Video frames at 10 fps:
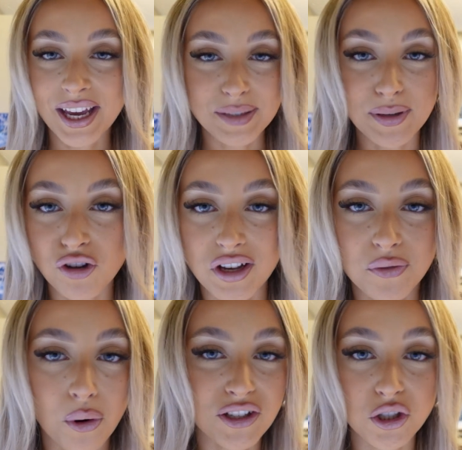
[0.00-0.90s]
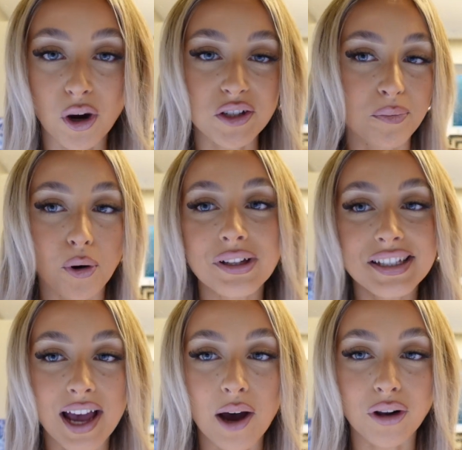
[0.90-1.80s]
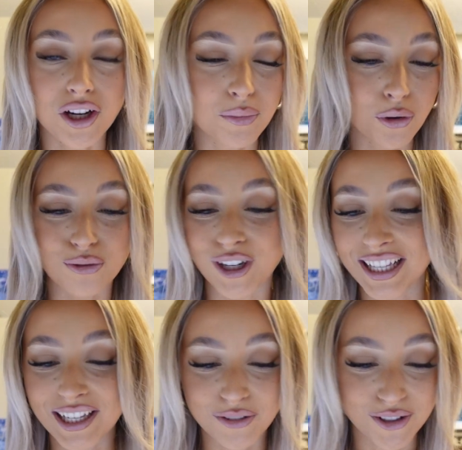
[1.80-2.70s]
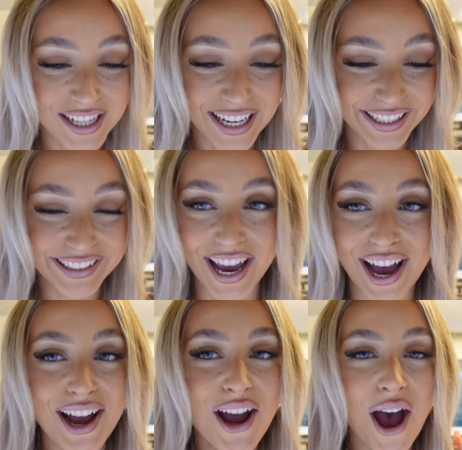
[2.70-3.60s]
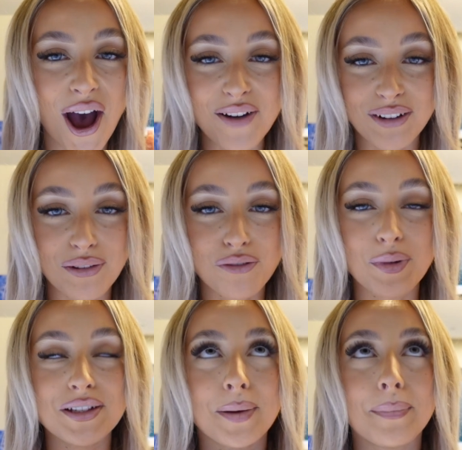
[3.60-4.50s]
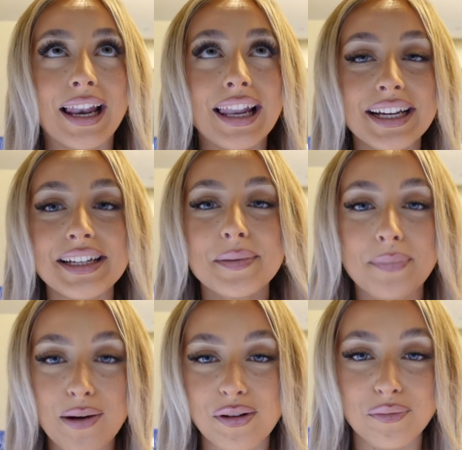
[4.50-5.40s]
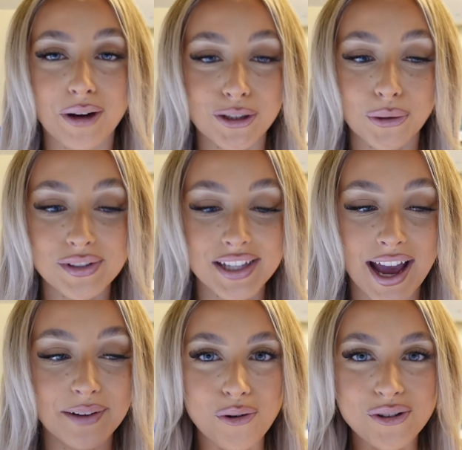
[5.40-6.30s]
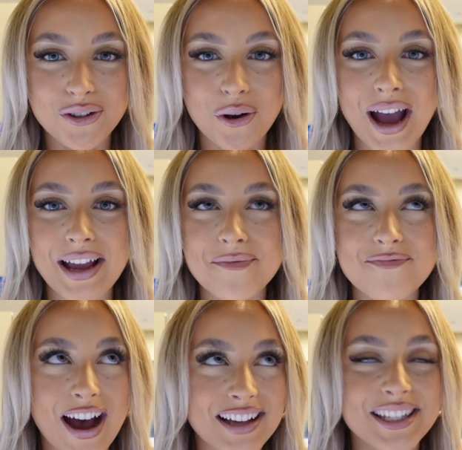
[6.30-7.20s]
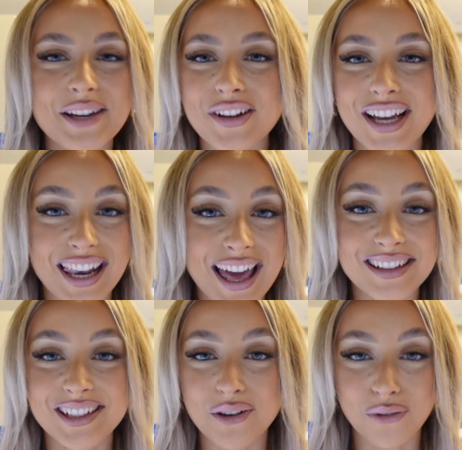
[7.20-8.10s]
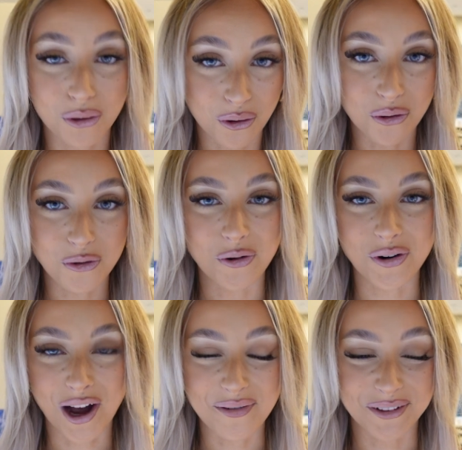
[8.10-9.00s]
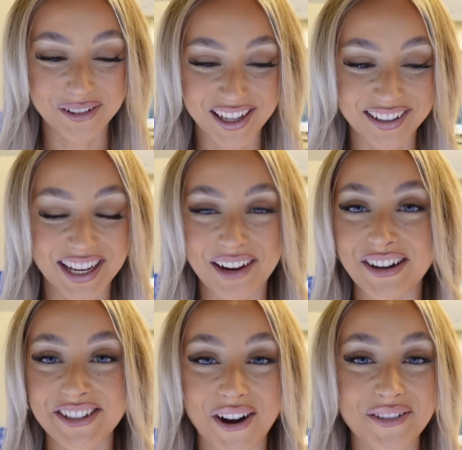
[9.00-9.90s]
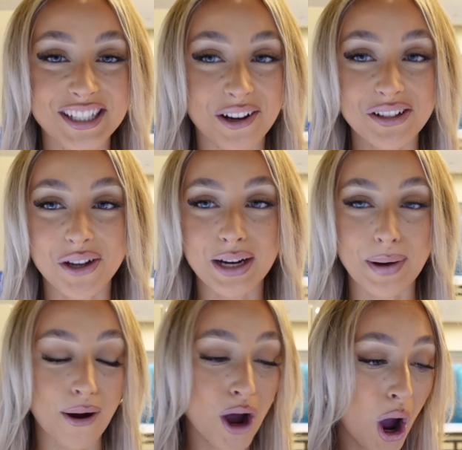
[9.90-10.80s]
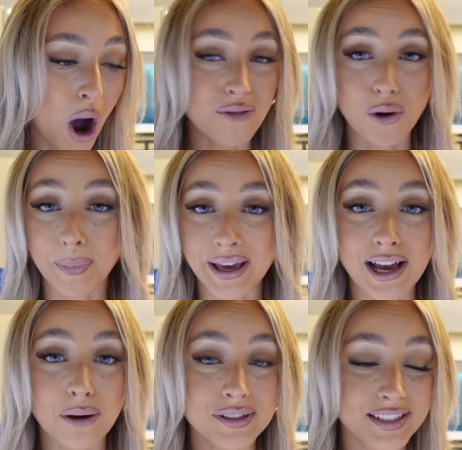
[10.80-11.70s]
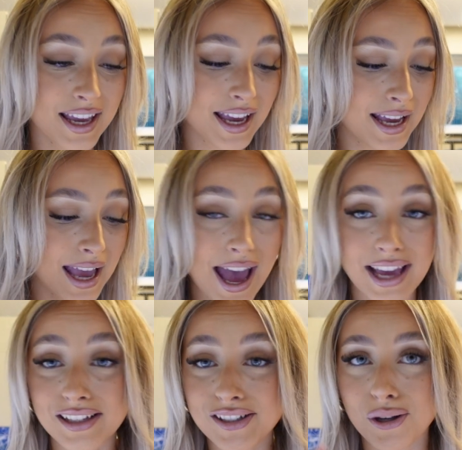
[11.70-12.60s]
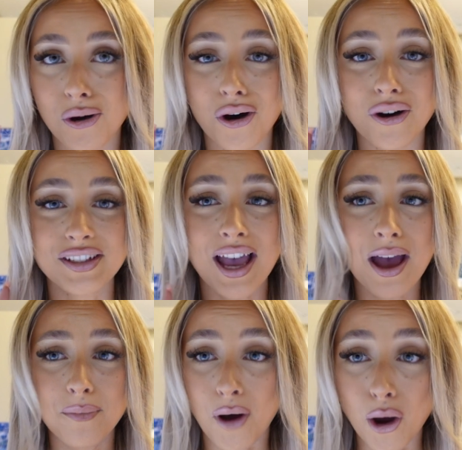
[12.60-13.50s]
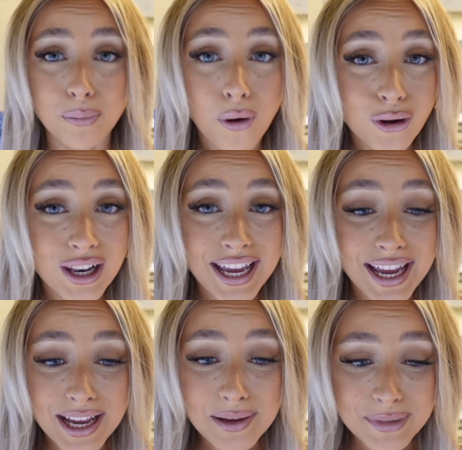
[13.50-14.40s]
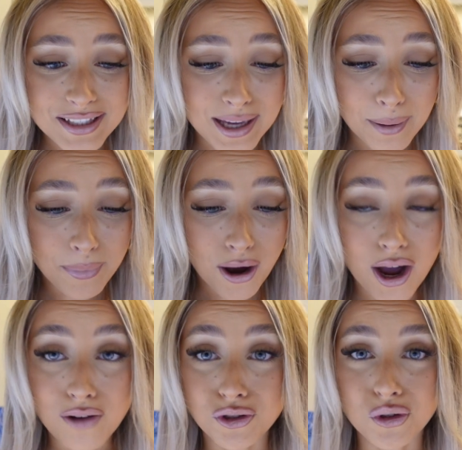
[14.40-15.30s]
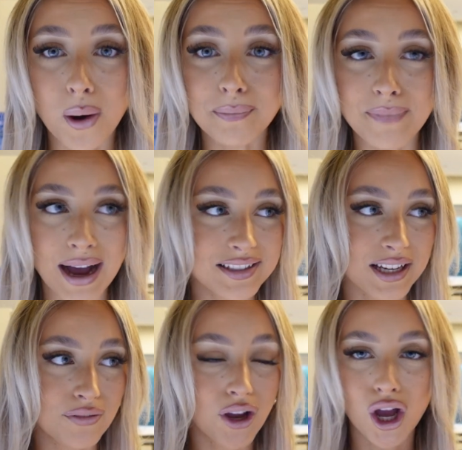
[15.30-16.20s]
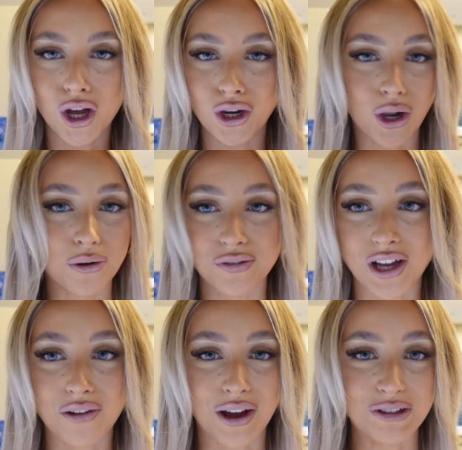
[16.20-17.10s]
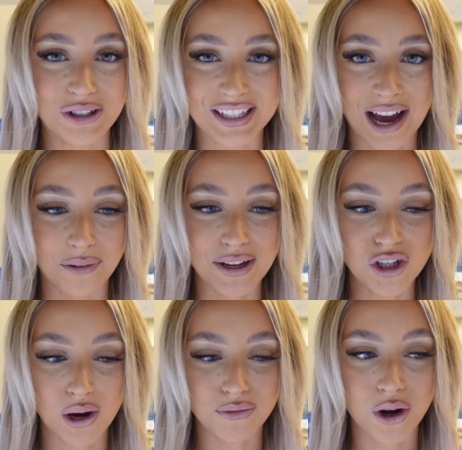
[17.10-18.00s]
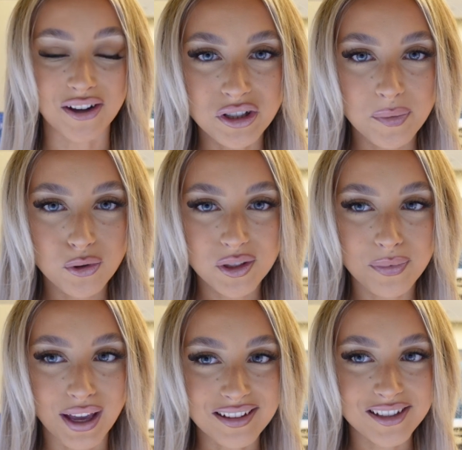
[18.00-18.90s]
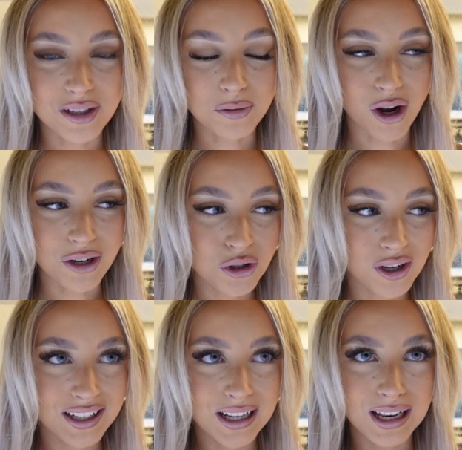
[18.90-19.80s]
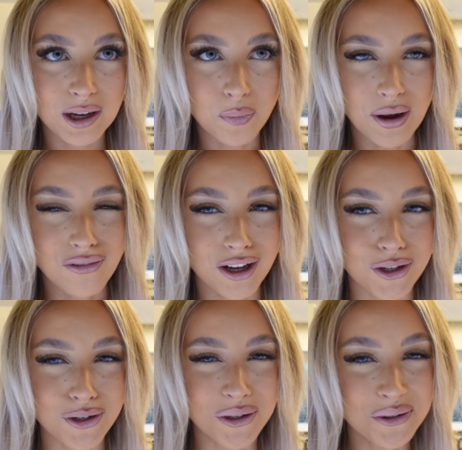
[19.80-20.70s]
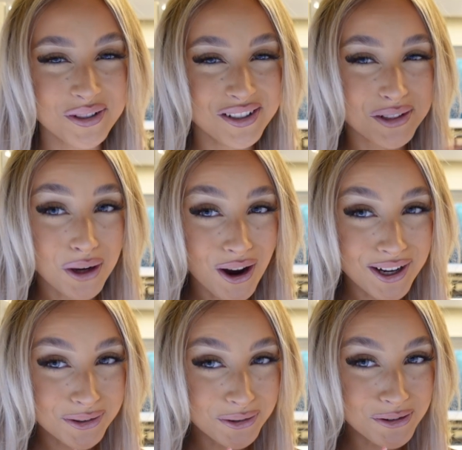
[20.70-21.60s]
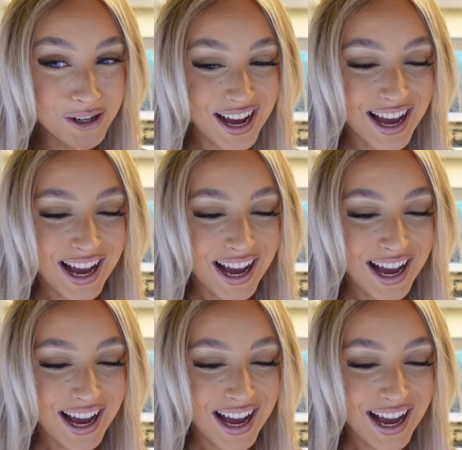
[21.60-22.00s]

It's been stressful, as you guys can probably tell, like I'm not really in a routine yet. I've learned that from me, so please bear with me my content. I've also got a massive collective haul coming on Sunday, which I'm so excited about. I've got PLT, ASOS, Opoly, Missy Empire. I've just got a massive load of stuff that I just cannot wait to show you guys. I also bought some things because I'm kind of trying a little bit of like a new style.